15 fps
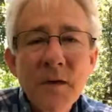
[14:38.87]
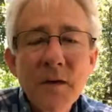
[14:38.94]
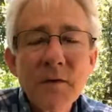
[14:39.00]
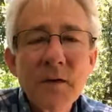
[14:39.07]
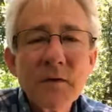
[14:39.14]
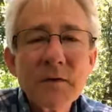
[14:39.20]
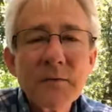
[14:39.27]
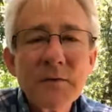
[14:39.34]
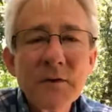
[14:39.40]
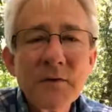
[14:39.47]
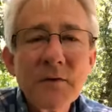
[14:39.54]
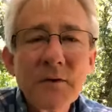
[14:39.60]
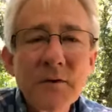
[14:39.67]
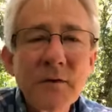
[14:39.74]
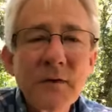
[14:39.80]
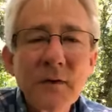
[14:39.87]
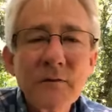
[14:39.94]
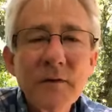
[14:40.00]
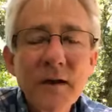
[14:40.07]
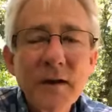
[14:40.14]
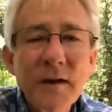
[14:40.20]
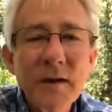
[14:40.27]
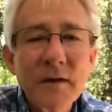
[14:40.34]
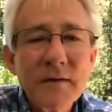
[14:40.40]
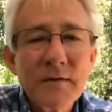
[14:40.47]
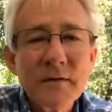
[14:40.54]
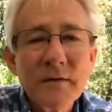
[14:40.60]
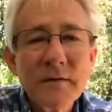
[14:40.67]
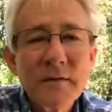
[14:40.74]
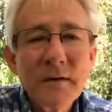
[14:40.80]
Those of you who are on
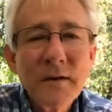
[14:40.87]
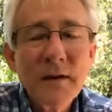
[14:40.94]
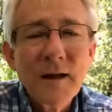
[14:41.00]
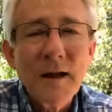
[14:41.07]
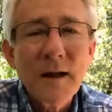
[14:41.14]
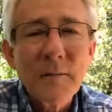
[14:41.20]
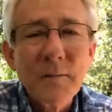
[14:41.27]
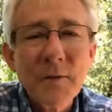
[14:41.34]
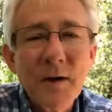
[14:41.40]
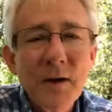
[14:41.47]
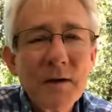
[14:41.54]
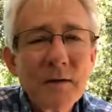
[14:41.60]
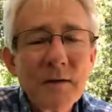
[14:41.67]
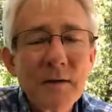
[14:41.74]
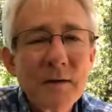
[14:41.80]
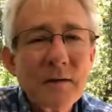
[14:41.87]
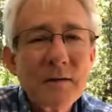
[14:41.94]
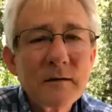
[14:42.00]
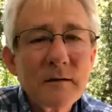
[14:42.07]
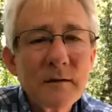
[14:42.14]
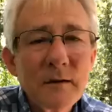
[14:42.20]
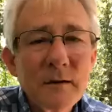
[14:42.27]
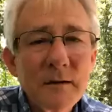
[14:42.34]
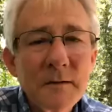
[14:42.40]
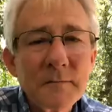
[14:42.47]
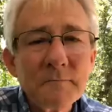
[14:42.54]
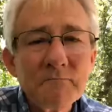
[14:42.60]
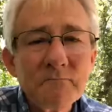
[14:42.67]
vacation, I pray that